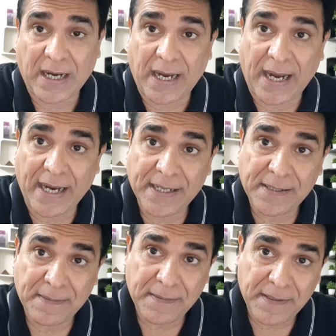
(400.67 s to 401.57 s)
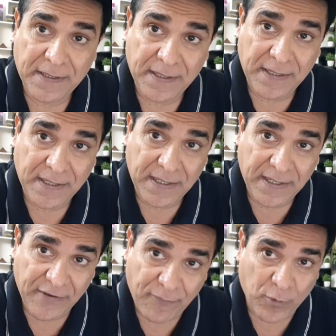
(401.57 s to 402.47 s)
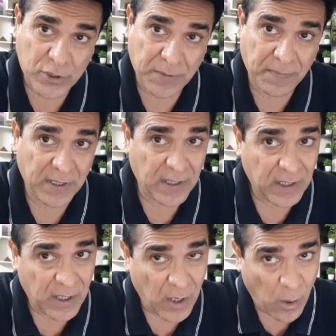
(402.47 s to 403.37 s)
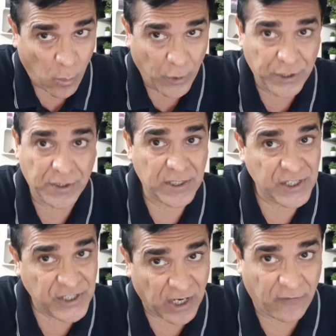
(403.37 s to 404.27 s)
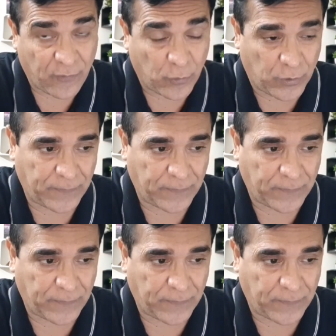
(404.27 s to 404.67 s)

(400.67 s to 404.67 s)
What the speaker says: and if possible avoid junk food.